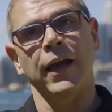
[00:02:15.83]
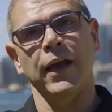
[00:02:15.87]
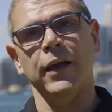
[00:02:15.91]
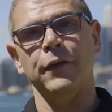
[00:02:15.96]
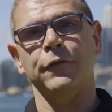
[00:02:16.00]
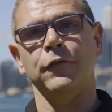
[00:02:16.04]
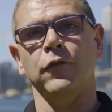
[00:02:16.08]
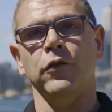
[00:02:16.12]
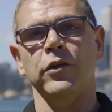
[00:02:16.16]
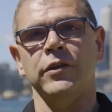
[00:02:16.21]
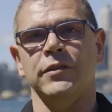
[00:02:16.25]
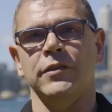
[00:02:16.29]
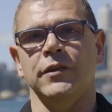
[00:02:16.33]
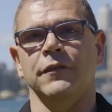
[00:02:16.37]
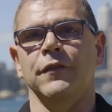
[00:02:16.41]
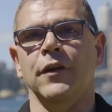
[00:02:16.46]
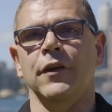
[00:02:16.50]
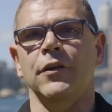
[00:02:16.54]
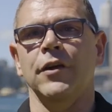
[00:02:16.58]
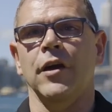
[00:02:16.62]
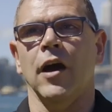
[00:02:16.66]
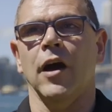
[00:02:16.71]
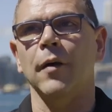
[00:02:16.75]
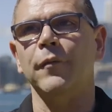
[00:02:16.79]
And of course, a
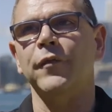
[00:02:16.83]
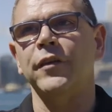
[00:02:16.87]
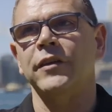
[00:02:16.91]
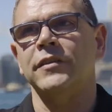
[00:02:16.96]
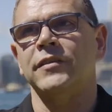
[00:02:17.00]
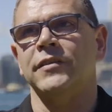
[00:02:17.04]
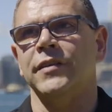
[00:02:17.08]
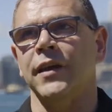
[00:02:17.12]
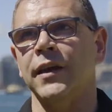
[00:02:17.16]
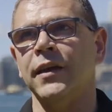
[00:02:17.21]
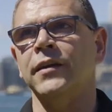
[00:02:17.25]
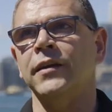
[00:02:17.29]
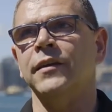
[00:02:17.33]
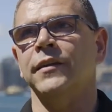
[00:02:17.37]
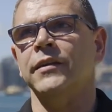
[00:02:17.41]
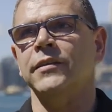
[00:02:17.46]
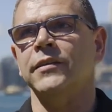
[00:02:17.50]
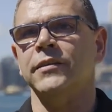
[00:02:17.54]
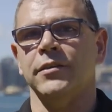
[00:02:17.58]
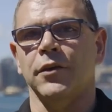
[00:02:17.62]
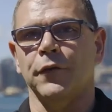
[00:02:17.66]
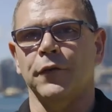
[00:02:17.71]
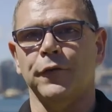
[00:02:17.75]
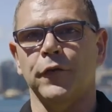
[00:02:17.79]
very obvious thing,
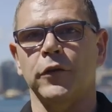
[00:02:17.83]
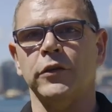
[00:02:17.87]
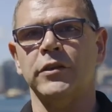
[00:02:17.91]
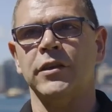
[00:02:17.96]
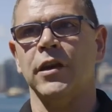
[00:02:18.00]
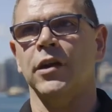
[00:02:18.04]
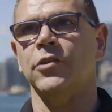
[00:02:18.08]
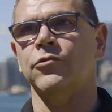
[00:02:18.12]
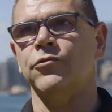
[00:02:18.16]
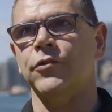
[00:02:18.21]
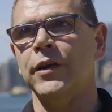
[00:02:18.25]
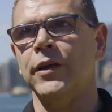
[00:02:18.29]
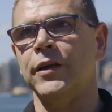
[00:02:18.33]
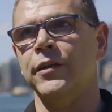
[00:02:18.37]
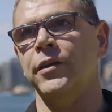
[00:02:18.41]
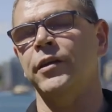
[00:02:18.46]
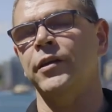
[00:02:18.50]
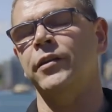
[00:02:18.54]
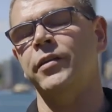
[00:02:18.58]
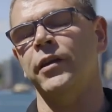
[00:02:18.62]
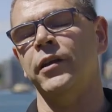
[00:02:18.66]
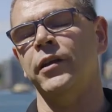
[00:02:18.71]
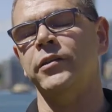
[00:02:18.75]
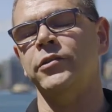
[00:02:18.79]
this is our first country in
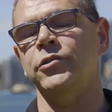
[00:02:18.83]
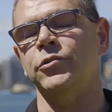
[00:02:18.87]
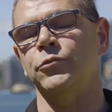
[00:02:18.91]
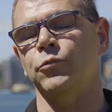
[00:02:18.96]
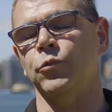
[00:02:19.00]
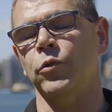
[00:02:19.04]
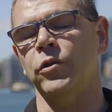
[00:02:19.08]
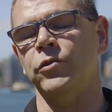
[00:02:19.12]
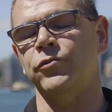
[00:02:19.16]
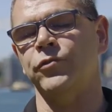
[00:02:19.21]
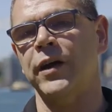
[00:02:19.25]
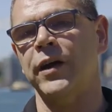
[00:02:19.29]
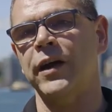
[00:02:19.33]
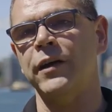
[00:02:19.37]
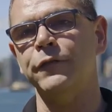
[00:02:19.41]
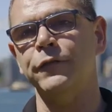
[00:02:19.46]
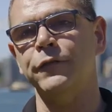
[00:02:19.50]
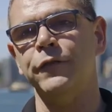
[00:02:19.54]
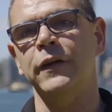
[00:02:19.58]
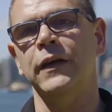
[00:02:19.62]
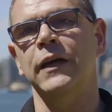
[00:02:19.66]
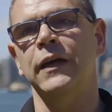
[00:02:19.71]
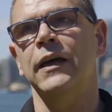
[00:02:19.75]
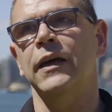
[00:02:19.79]
the Intelligent World
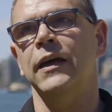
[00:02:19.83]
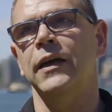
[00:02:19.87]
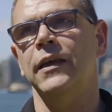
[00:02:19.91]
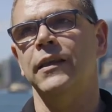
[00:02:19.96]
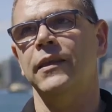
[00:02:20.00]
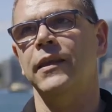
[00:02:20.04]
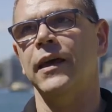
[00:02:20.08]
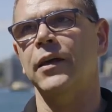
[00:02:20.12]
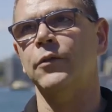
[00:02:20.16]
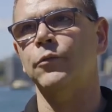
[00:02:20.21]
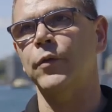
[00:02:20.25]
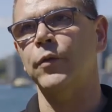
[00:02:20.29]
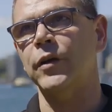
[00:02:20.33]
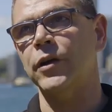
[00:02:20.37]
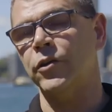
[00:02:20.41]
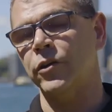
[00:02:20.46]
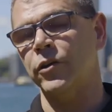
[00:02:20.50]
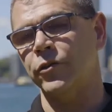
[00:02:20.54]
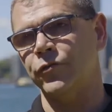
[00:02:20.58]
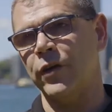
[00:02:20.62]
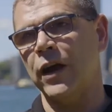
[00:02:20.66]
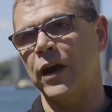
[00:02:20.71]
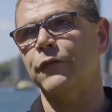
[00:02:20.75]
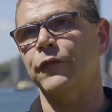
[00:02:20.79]
Drive, that we
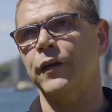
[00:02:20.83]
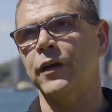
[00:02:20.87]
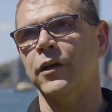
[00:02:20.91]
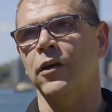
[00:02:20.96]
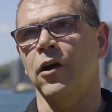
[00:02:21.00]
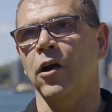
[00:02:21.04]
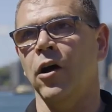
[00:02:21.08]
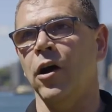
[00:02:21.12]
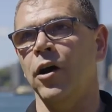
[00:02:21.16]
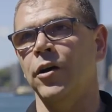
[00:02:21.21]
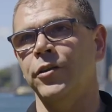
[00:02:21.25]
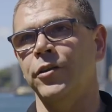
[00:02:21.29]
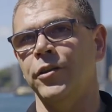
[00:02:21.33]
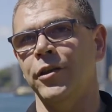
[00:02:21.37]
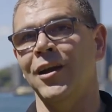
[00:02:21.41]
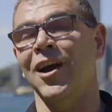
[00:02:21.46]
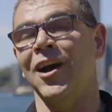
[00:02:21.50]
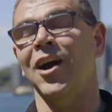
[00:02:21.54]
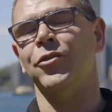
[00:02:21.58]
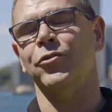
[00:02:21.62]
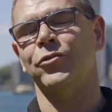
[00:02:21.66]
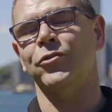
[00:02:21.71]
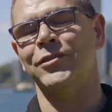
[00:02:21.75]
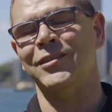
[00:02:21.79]
are driving on the
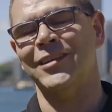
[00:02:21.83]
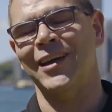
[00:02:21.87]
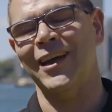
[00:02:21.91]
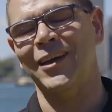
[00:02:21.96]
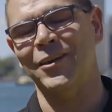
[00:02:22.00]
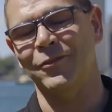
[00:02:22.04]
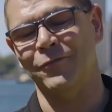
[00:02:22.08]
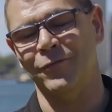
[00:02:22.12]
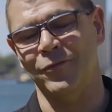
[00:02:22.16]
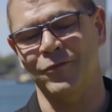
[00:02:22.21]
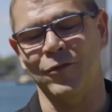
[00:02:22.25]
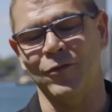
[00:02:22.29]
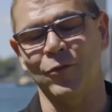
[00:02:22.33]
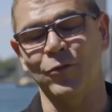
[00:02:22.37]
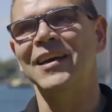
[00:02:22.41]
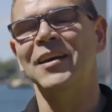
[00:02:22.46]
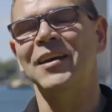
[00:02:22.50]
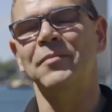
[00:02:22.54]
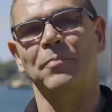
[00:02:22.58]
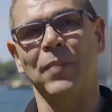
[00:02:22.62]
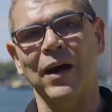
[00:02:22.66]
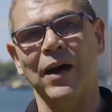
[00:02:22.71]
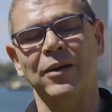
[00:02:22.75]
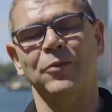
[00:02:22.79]
other side of the road.
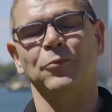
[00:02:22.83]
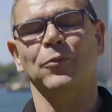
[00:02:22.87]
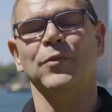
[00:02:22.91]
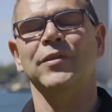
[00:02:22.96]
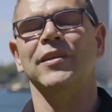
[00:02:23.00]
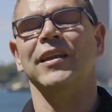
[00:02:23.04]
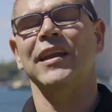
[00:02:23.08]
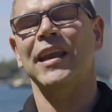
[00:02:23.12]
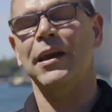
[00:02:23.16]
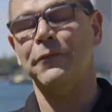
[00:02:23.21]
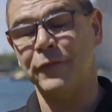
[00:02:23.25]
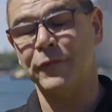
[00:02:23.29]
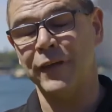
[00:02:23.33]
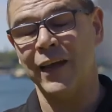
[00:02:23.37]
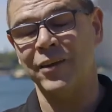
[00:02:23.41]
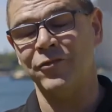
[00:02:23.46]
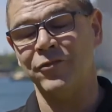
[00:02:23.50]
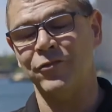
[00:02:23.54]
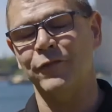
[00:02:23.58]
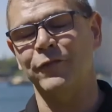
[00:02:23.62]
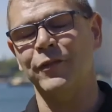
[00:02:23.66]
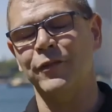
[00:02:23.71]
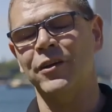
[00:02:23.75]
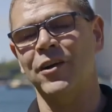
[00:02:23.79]
But with a
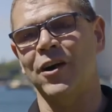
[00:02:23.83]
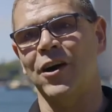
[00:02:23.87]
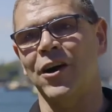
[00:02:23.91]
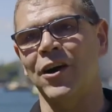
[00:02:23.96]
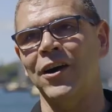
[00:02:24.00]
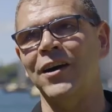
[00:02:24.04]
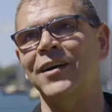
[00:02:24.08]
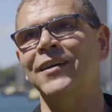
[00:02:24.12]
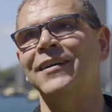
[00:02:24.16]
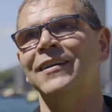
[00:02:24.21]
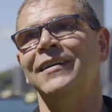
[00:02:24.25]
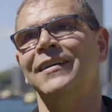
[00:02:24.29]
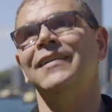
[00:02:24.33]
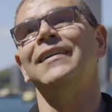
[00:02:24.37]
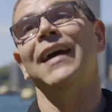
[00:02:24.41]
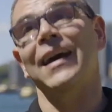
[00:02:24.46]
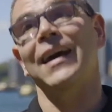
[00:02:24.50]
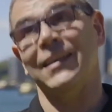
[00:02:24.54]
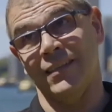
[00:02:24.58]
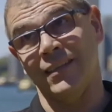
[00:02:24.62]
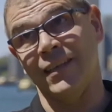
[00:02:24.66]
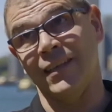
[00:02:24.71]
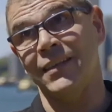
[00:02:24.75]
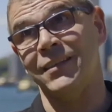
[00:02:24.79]
left-hand driven car,
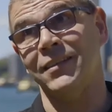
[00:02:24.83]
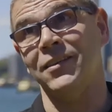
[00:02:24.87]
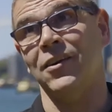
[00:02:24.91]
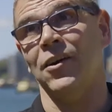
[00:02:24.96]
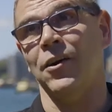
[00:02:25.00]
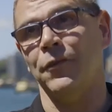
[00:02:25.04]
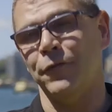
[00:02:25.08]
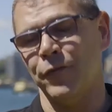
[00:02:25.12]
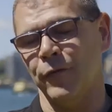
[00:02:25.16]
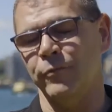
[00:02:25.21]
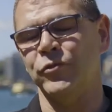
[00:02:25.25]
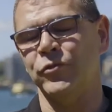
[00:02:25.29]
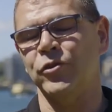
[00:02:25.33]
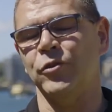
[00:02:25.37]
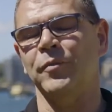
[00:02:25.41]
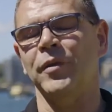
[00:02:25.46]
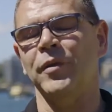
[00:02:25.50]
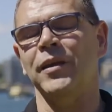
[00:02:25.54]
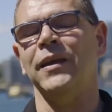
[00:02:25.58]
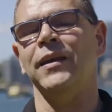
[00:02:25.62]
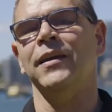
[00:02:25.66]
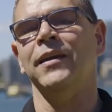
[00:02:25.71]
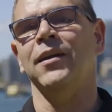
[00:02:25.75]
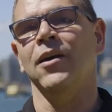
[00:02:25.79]
as a test car from
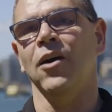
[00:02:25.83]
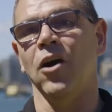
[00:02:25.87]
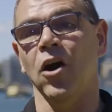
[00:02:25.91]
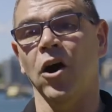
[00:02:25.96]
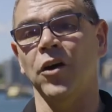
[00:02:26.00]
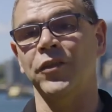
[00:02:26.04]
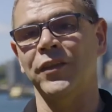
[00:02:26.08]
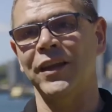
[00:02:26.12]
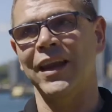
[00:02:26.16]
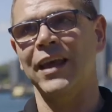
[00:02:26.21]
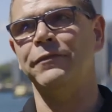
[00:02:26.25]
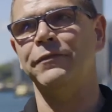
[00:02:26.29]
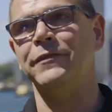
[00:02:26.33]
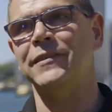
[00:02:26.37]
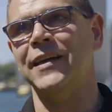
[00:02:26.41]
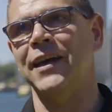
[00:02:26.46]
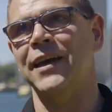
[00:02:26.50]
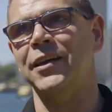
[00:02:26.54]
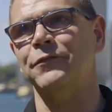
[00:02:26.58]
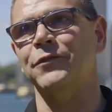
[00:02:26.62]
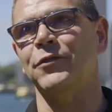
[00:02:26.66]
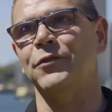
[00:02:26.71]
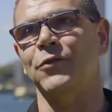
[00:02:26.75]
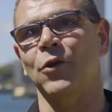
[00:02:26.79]
Germany, on the left
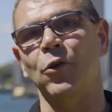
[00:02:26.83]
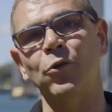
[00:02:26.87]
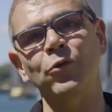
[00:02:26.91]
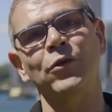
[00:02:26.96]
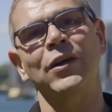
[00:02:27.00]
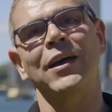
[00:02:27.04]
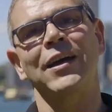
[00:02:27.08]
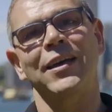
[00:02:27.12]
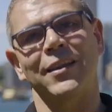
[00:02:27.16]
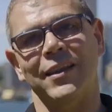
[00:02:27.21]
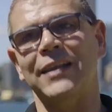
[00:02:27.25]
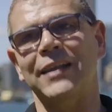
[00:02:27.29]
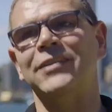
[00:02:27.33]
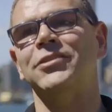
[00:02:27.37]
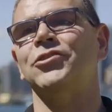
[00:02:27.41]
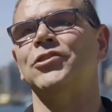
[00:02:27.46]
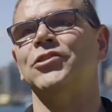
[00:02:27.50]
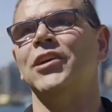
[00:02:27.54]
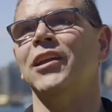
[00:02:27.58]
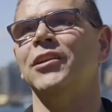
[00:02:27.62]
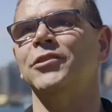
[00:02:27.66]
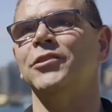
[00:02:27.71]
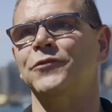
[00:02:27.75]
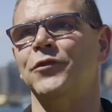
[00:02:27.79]
side of the road, that's a
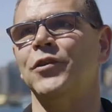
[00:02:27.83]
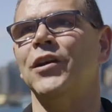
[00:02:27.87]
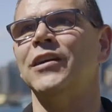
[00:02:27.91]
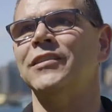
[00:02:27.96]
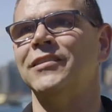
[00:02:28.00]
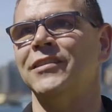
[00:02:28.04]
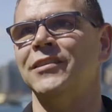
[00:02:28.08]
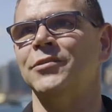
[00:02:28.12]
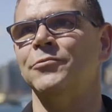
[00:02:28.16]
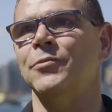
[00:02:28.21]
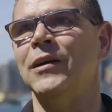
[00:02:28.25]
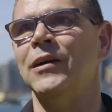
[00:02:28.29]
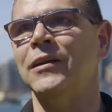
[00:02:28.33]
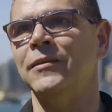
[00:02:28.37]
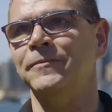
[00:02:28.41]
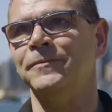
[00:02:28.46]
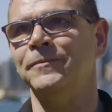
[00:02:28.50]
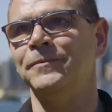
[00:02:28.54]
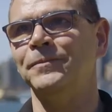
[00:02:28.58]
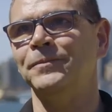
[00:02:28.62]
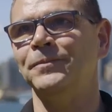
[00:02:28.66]
challenge for us as well.